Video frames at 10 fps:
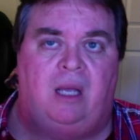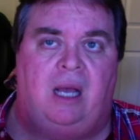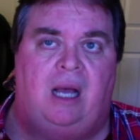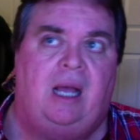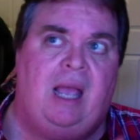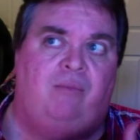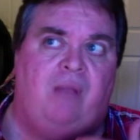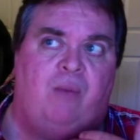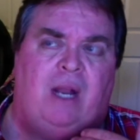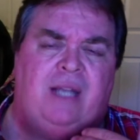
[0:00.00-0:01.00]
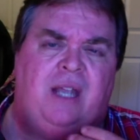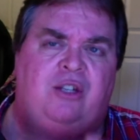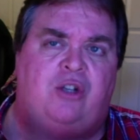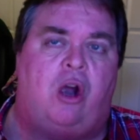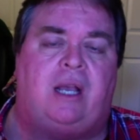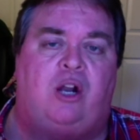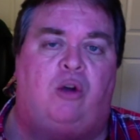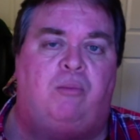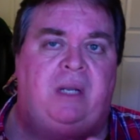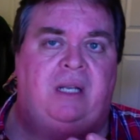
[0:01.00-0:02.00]
Uh, and and when I say dark, I
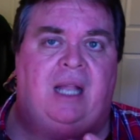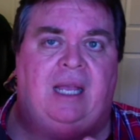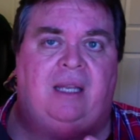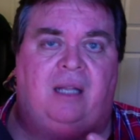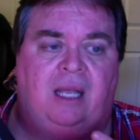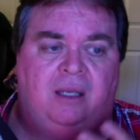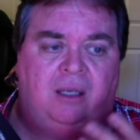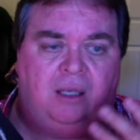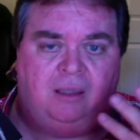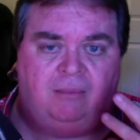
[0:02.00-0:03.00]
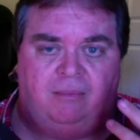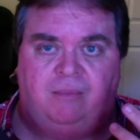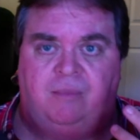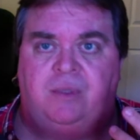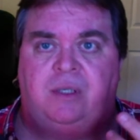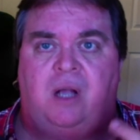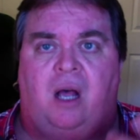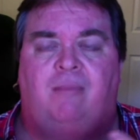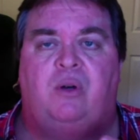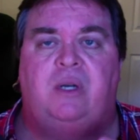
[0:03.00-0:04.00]
don't mean like like uh,
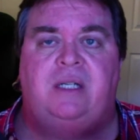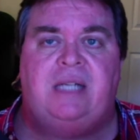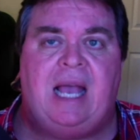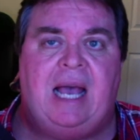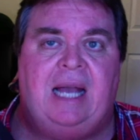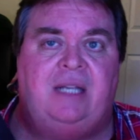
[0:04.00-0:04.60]
somber and sad.